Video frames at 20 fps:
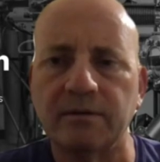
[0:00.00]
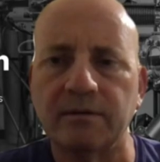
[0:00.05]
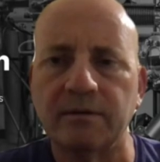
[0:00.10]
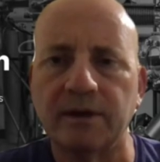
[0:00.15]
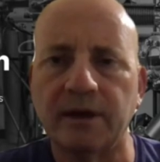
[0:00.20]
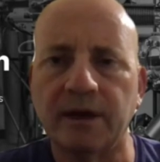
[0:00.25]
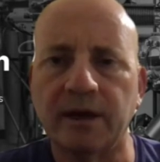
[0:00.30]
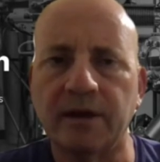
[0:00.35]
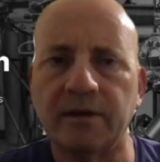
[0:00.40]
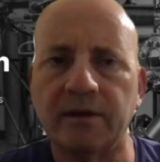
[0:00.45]

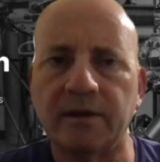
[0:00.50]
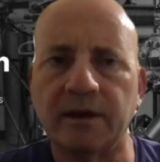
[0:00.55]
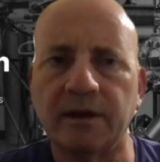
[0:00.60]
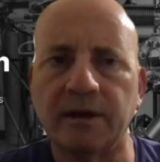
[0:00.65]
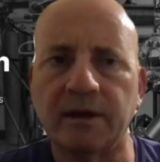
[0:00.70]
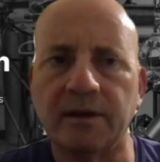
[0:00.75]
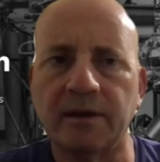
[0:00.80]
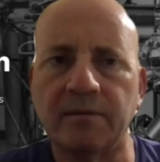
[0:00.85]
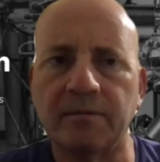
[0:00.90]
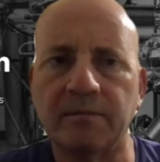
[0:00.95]
and um,
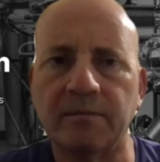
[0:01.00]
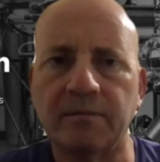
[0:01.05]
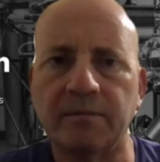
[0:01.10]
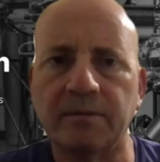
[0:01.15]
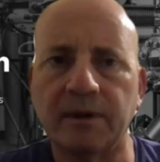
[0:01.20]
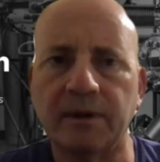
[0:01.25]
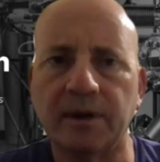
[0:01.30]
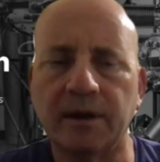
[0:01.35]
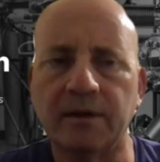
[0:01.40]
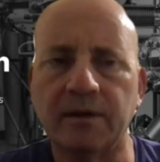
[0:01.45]

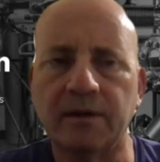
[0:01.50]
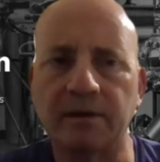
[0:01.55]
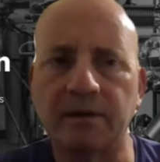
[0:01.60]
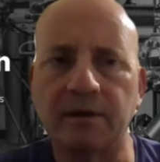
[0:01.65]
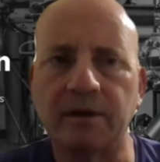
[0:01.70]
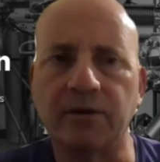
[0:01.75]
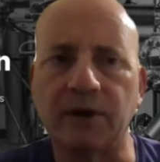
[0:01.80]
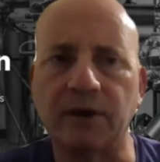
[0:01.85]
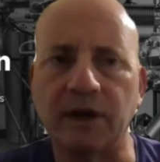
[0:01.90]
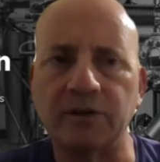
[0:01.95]
okay.
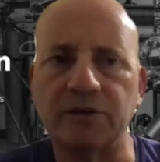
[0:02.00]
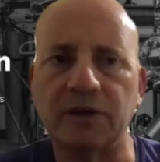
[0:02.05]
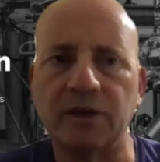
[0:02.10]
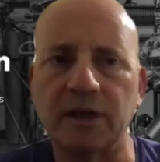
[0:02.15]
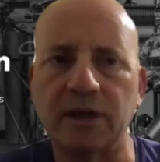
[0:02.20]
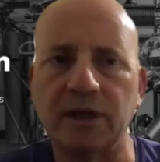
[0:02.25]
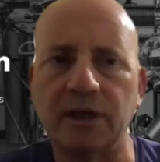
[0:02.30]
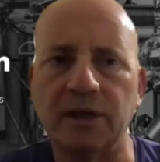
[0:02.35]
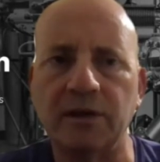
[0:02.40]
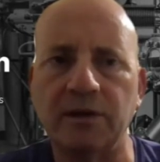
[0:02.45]
and
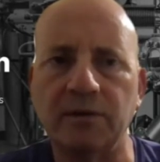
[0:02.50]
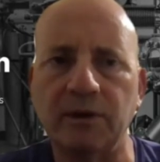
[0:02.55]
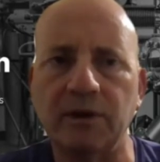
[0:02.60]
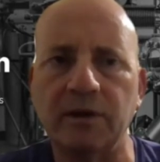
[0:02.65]
gradually. Is that a